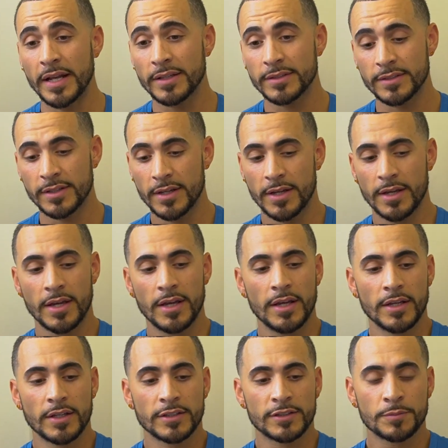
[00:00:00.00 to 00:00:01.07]
that's
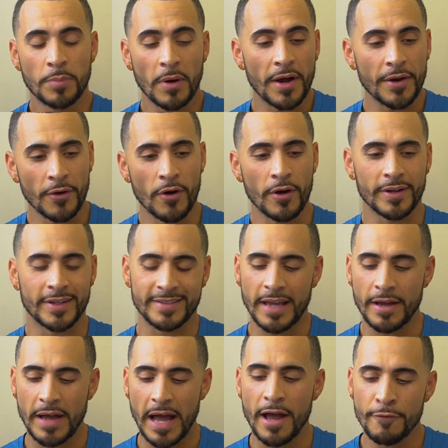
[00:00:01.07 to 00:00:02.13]
spot on, because
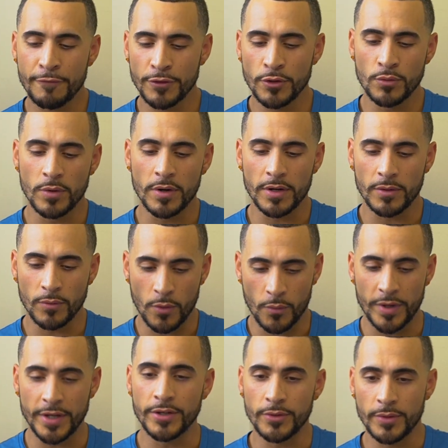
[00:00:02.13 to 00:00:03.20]
I view what
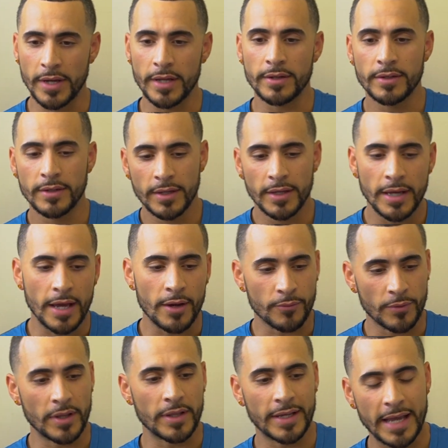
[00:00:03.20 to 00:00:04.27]
we do at
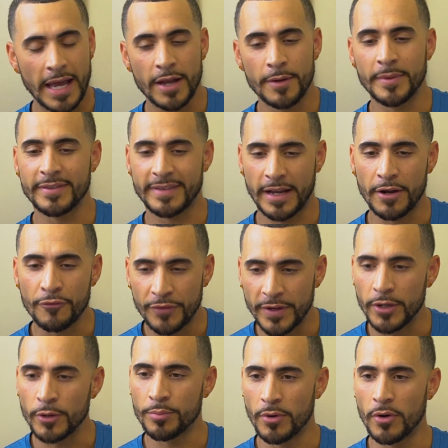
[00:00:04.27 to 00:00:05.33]
REL Academy is like a
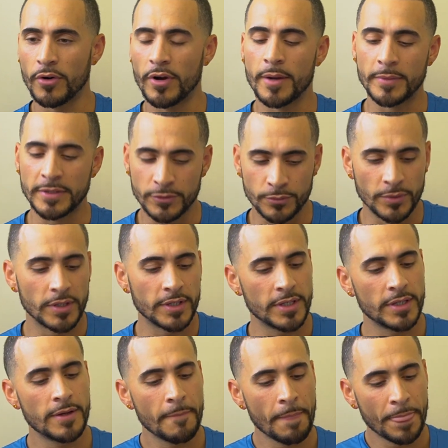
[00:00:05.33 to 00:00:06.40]
feeder program. It's
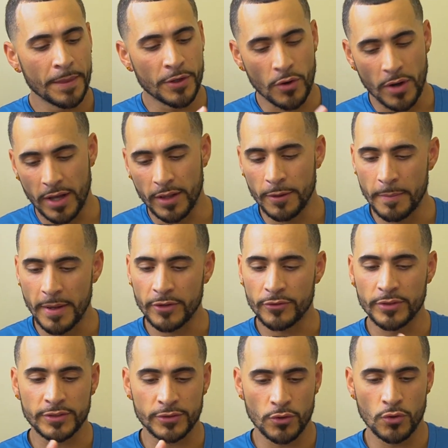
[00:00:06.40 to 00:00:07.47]
really,
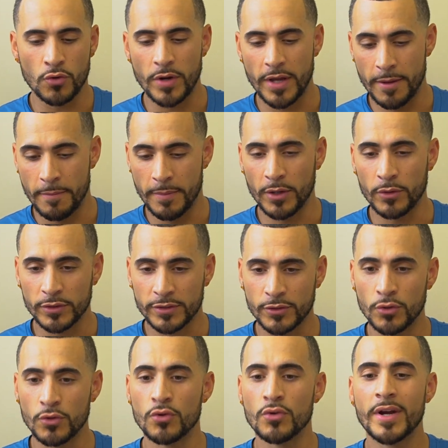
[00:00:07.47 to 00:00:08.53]
elementary school and middle
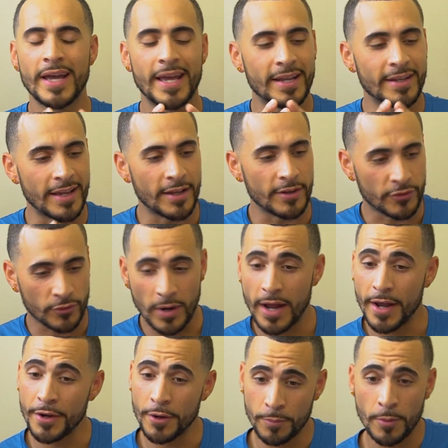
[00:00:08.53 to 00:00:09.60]
school, and
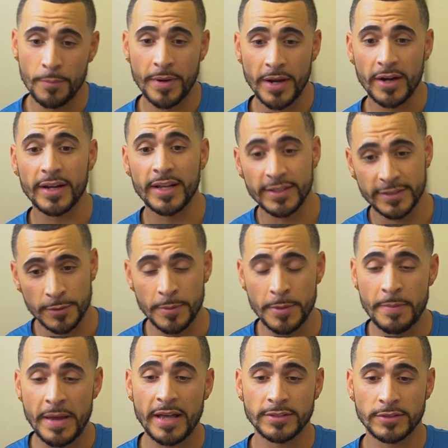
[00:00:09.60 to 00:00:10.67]
trying to prepare kids to be
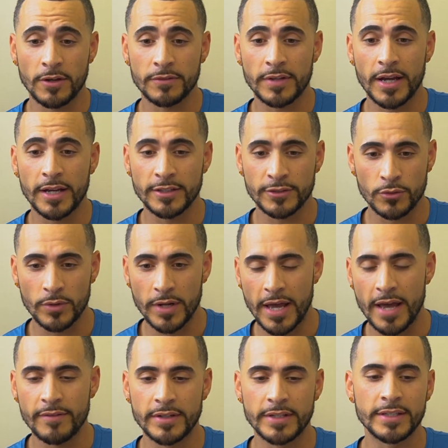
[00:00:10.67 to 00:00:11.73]
passed off to high school to
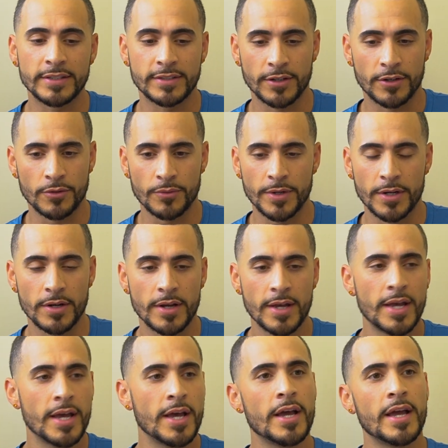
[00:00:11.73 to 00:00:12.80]
have a decent career.
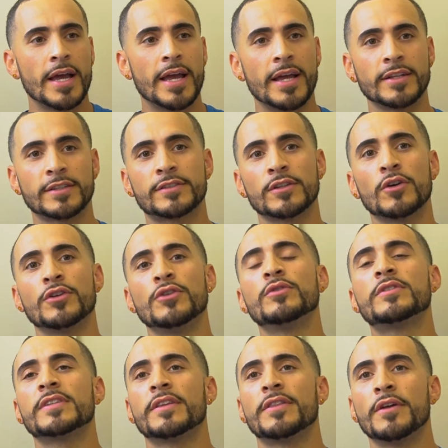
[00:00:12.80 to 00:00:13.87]
And so
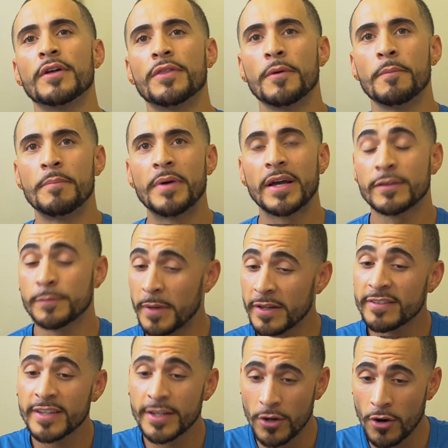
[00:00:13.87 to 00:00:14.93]

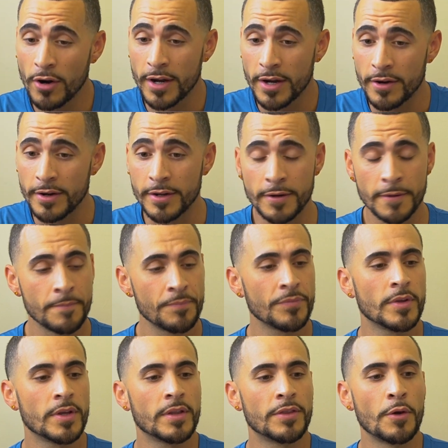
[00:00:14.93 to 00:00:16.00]
especially in our area,
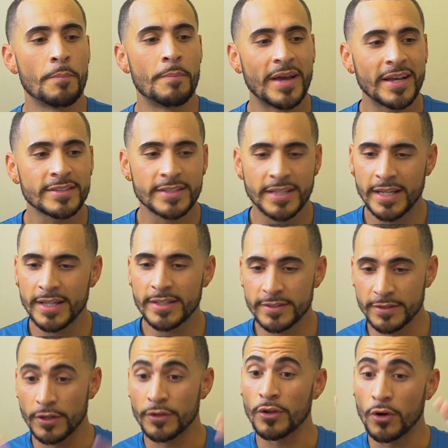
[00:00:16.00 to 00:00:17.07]
the best
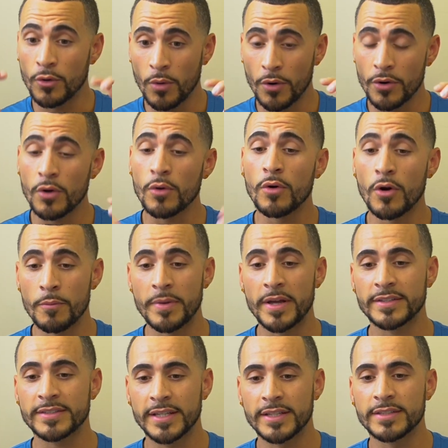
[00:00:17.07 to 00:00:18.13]
kids, the quote unquote
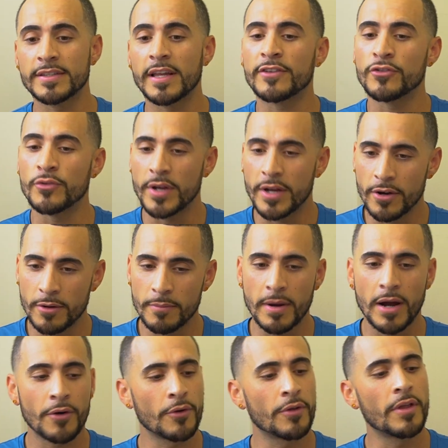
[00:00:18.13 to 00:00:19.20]
best kids that you hear
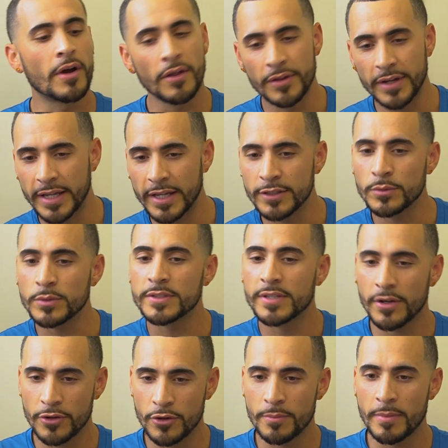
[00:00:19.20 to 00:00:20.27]
about, or the other kids will
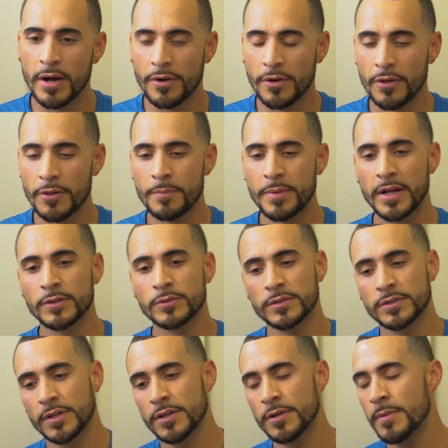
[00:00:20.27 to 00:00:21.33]
tell you about, or other parents will
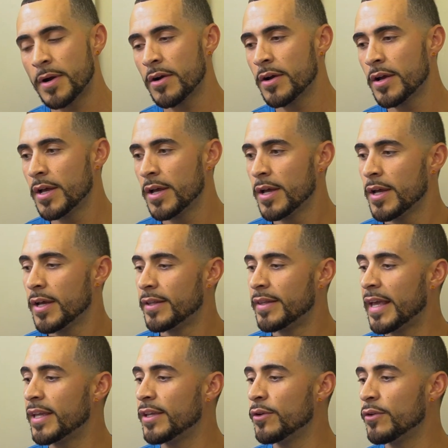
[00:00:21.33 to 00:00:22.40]
tell you about,
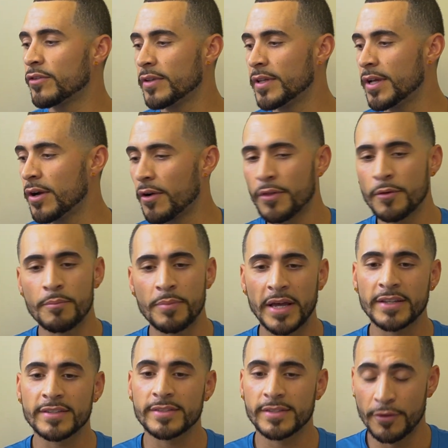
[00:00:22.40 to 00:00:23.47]
they usually are the
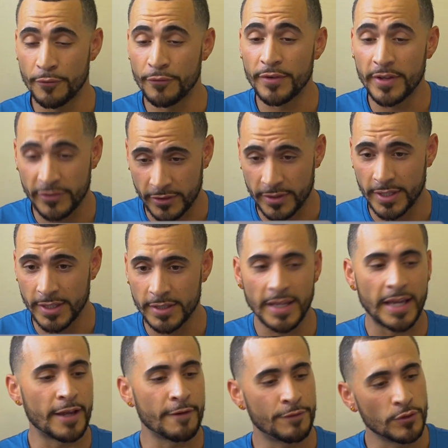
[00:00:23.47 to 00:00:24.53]
best visually.
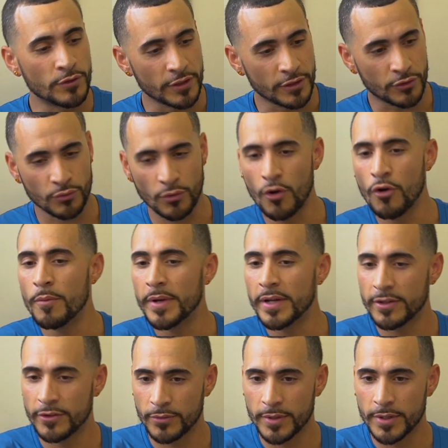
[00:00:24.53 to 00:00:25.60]
Like if you just throw them in
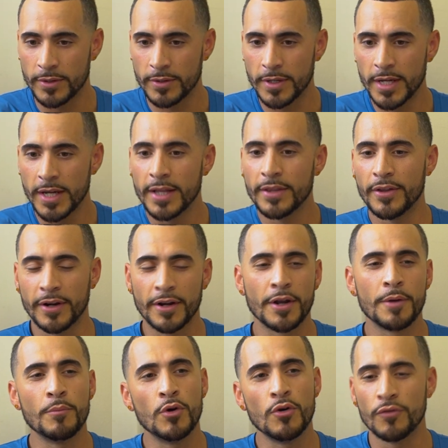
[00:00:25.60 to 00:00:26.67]
a drill, they're going
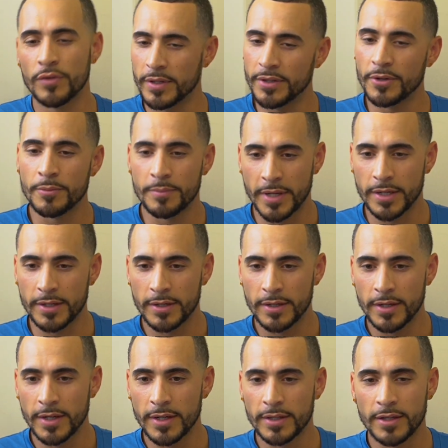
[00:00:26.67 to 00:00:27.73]
to move a little better.
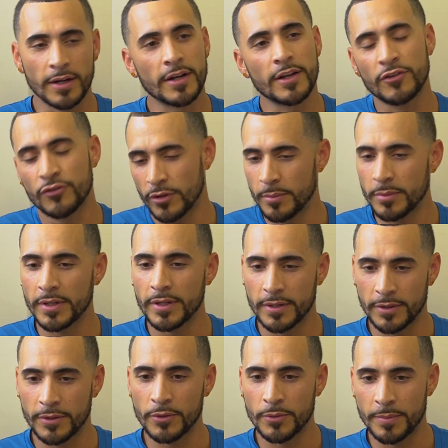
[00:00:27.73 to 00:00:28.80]
They're going to dribble it
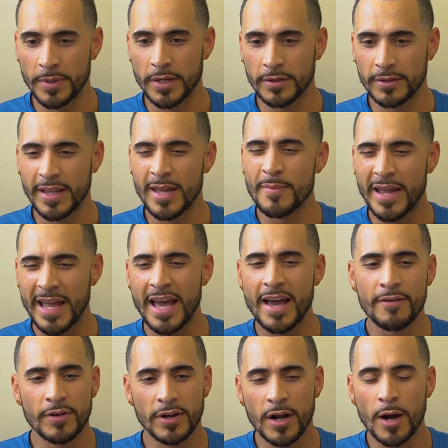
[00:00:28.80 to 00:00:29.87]
a little better. They may
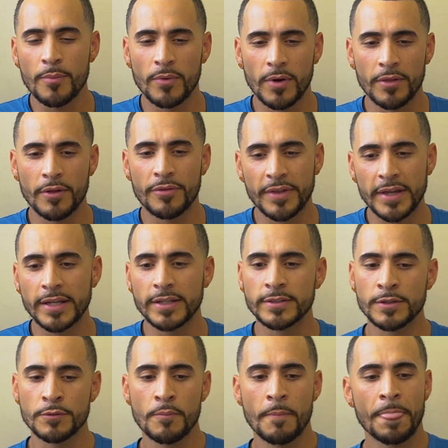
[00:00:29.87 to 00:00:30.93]
have a couple other
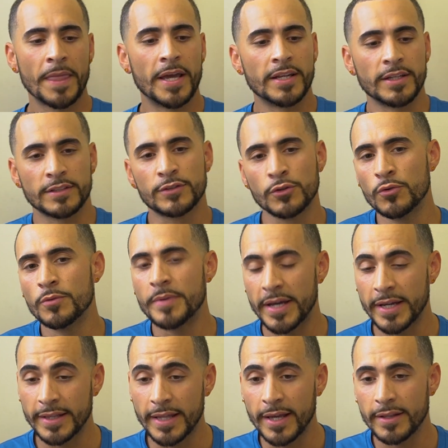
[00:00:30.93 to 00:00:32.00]
things in the tool
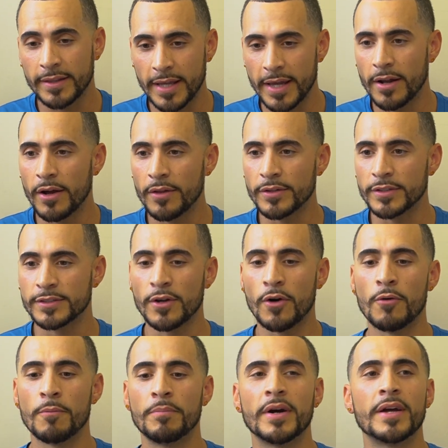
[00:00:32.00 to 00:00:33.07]
bag that others
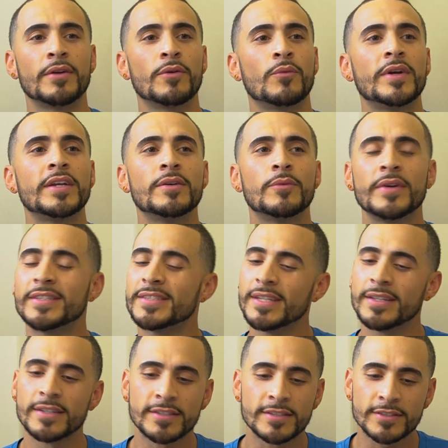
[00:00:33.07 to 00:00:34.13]
don't. But we
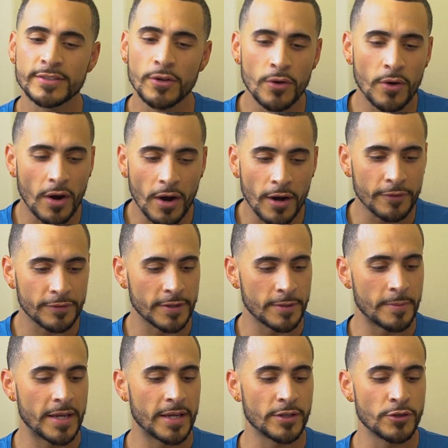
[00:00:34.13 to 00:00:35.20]
see this so
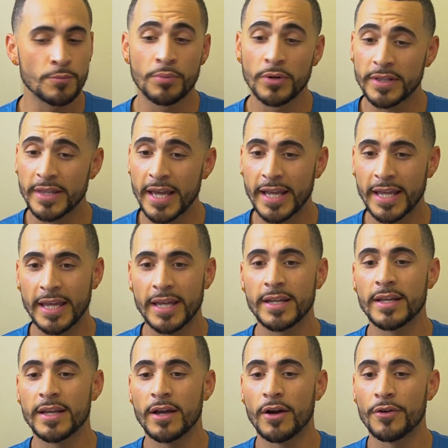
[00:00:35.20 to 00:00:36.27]
often, man. You put that
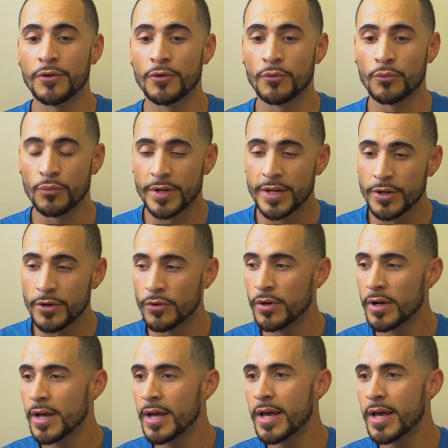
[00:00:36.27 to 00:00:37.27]
kid under real